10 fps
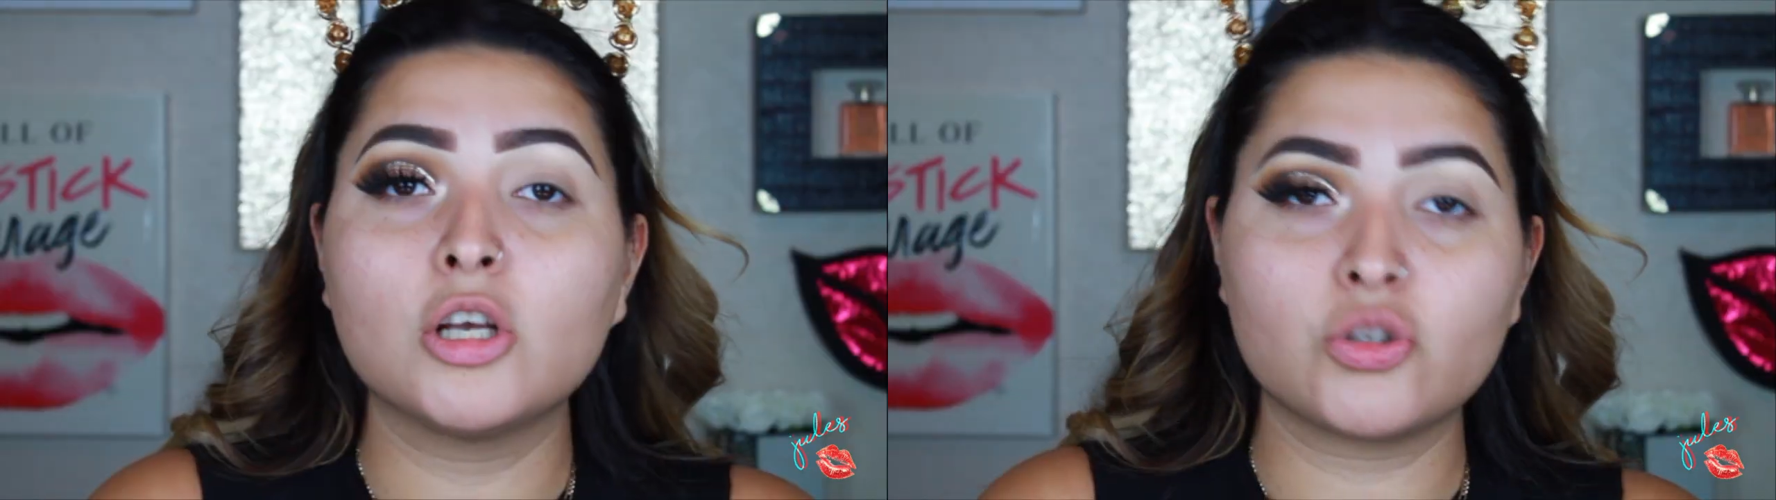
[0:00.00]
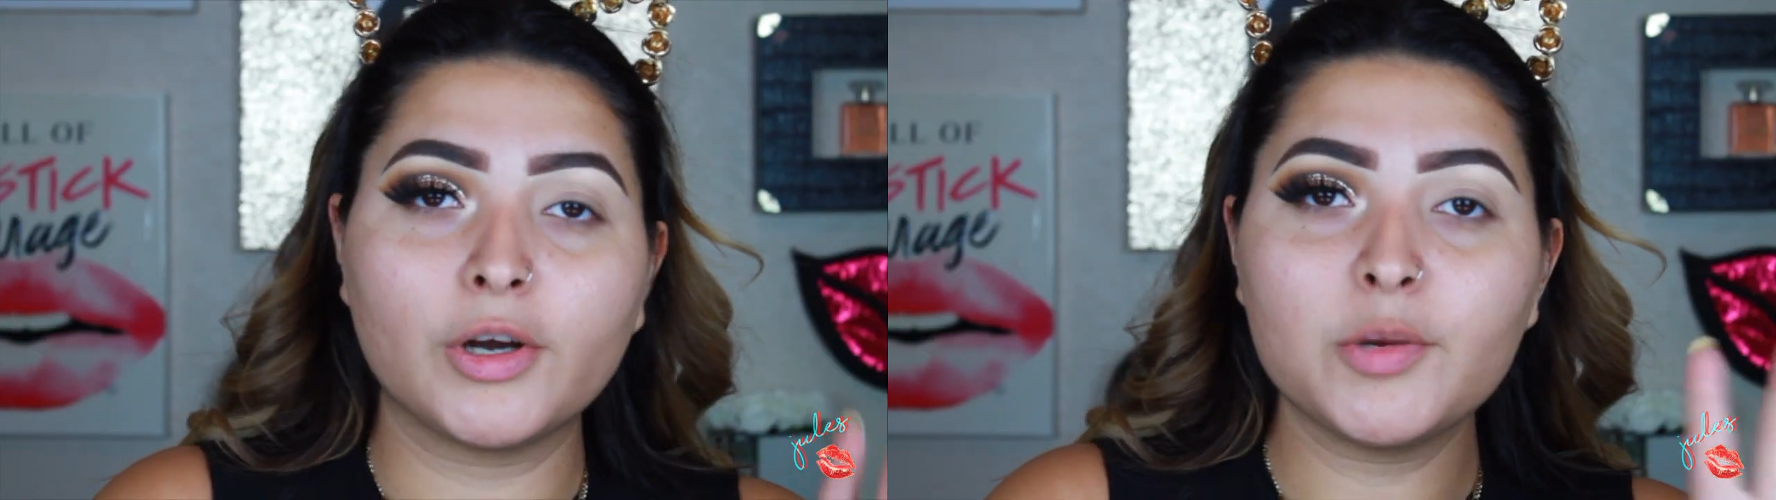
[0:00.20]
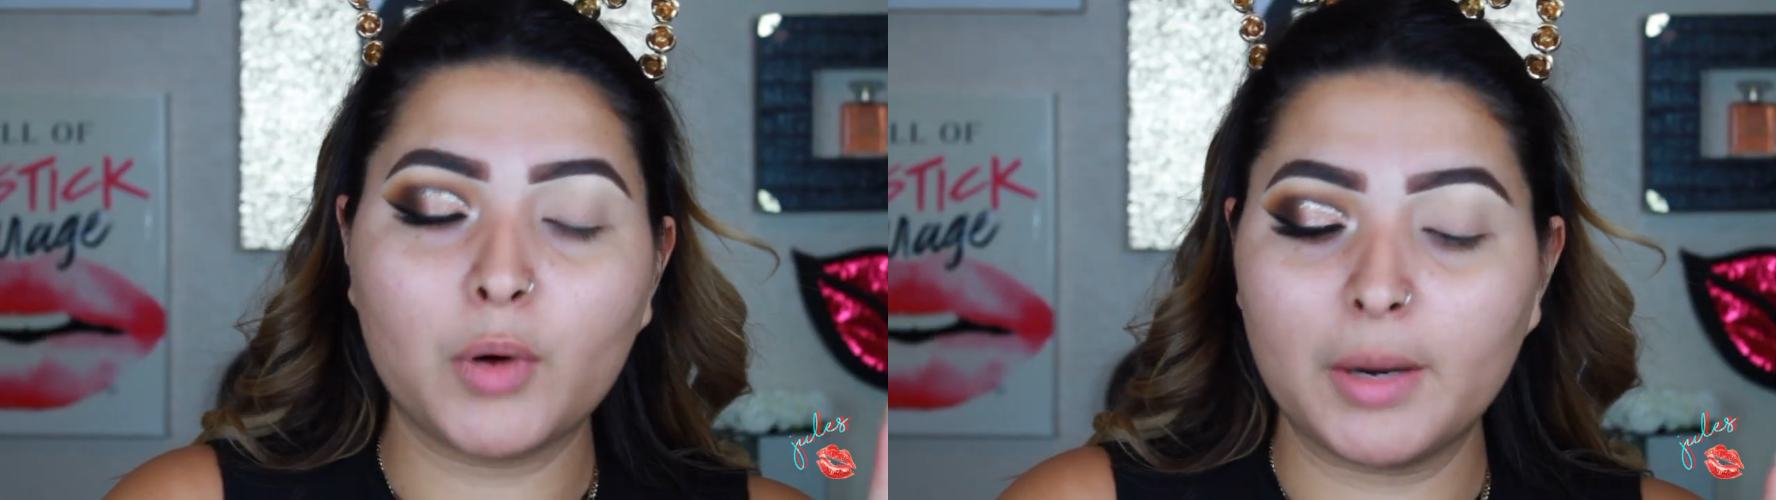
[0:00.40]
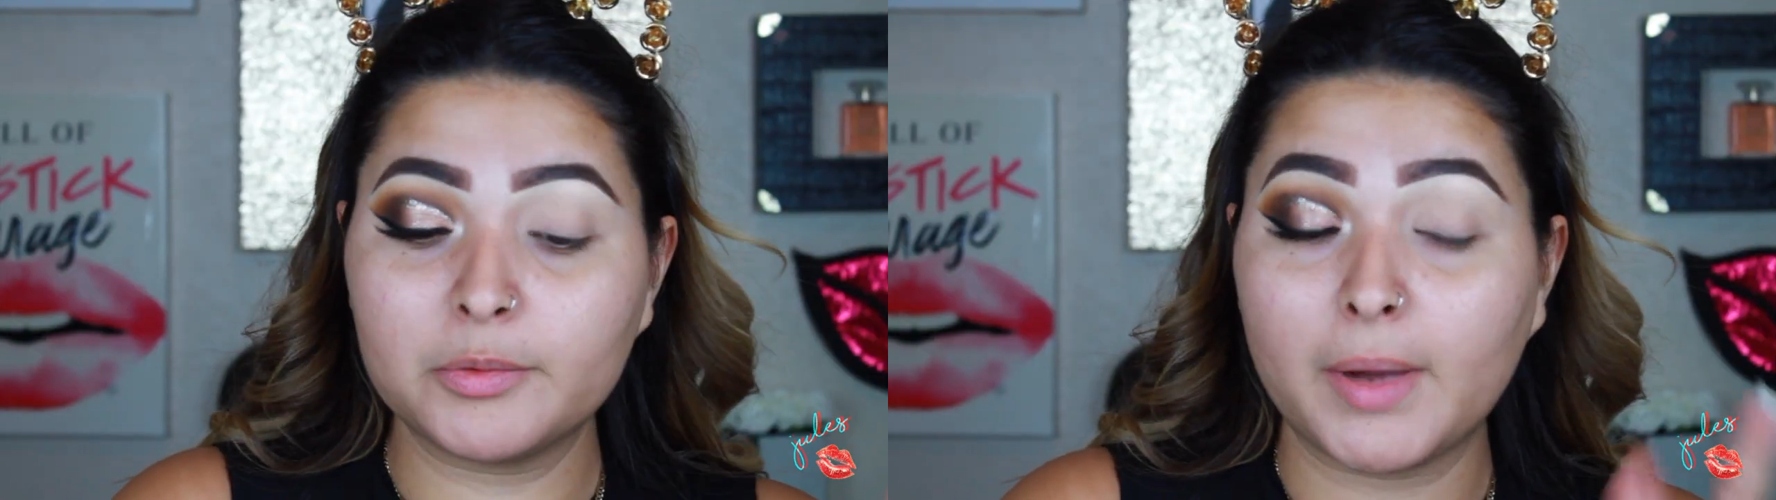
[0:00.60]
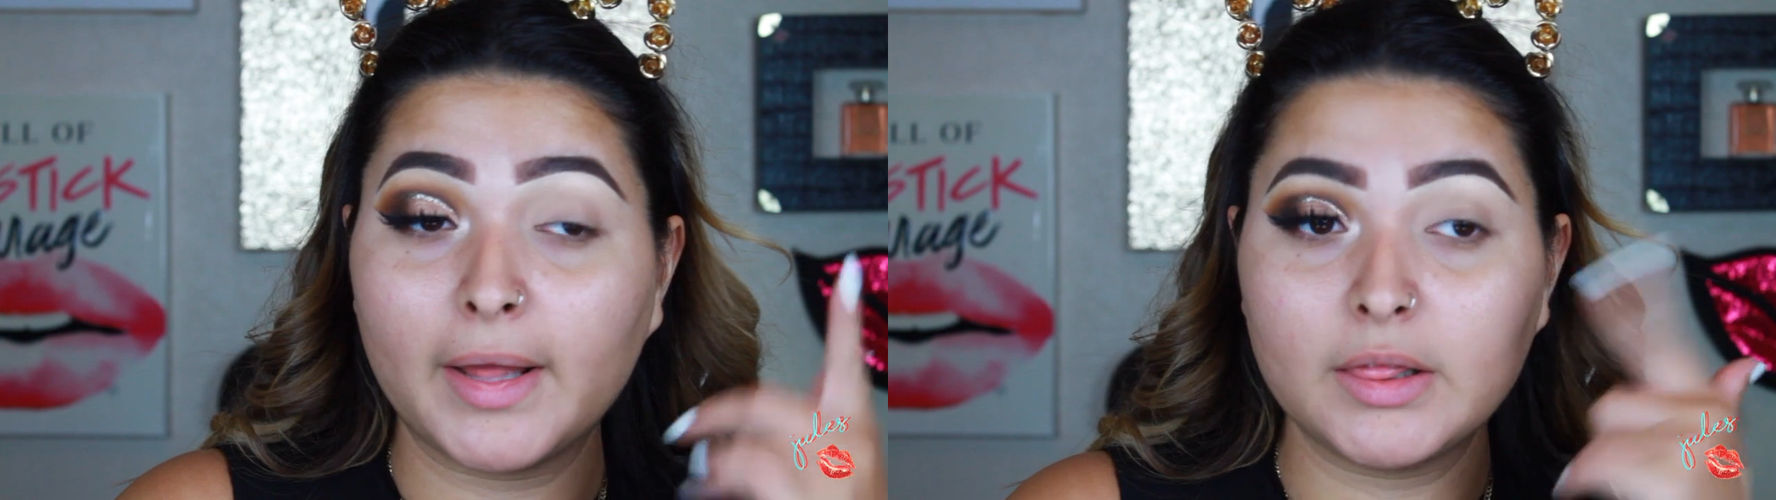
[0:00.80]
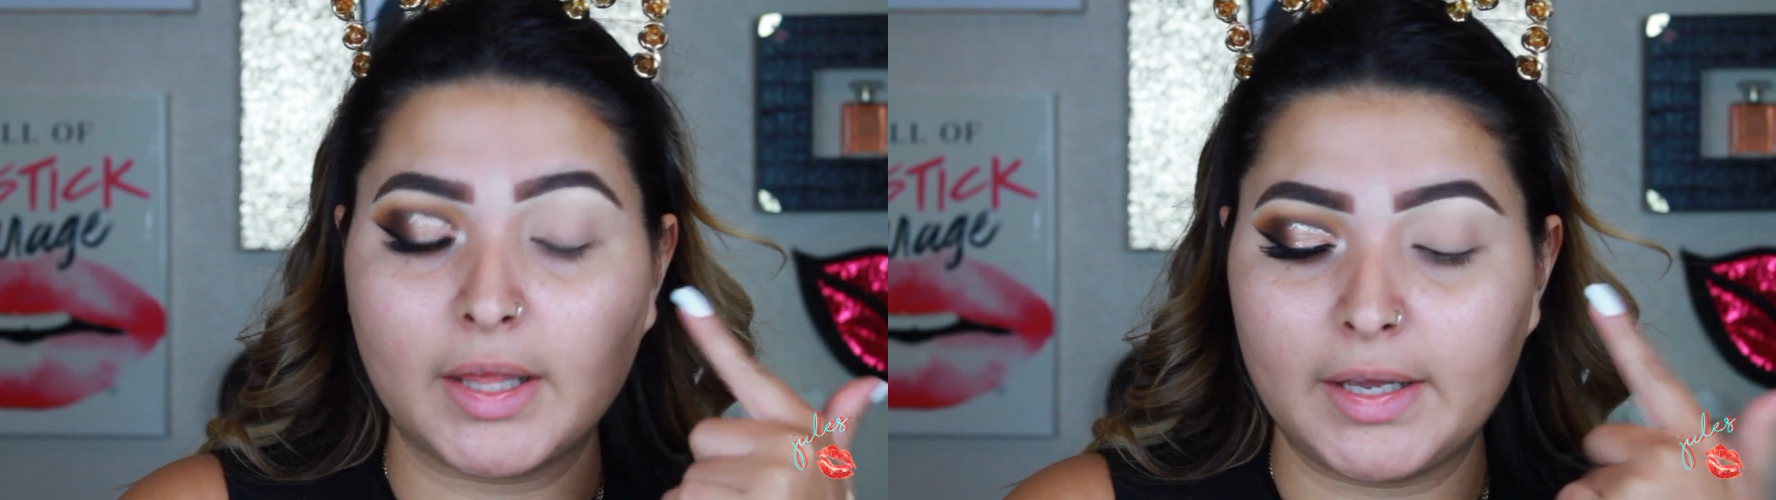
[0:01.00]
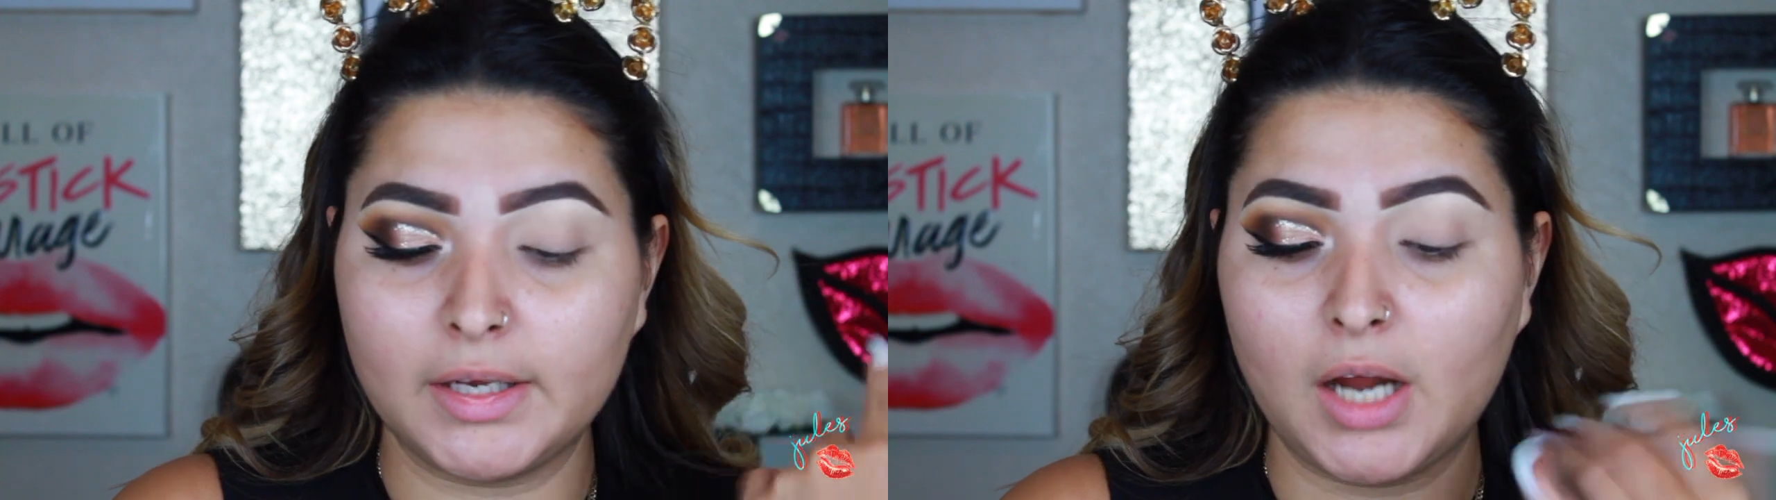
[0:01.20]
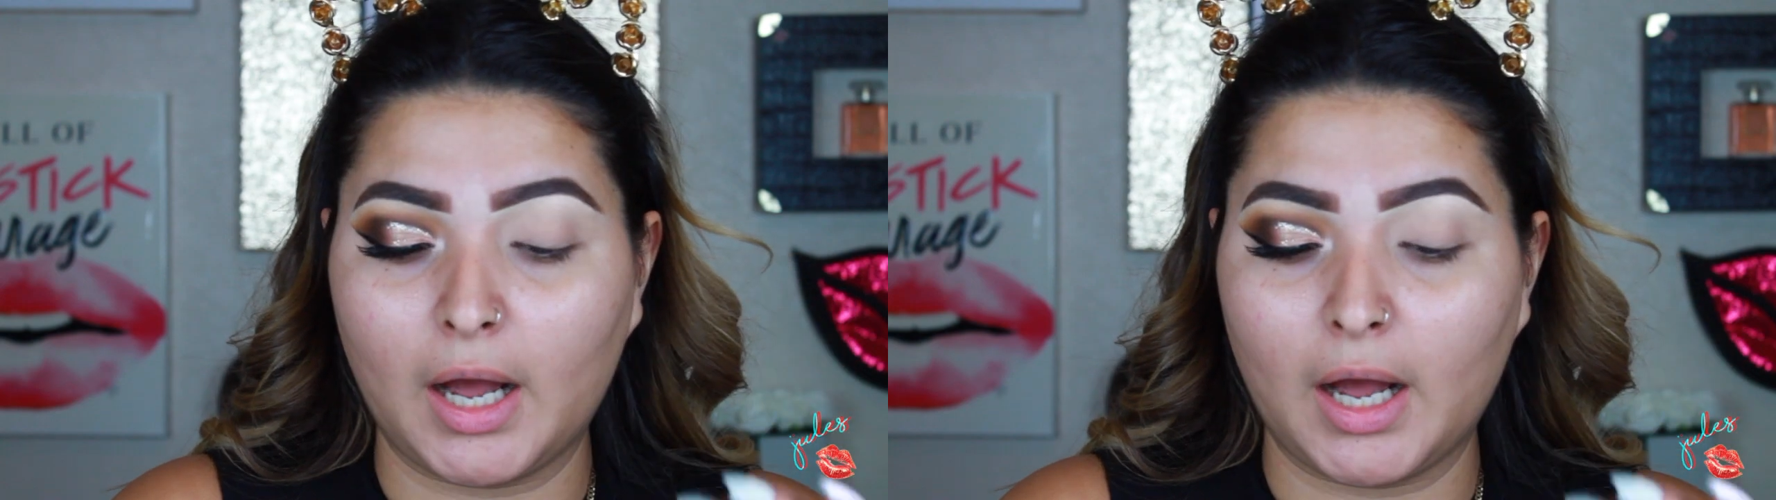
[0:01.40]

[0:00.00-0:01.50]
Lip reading: so I already primed my lid.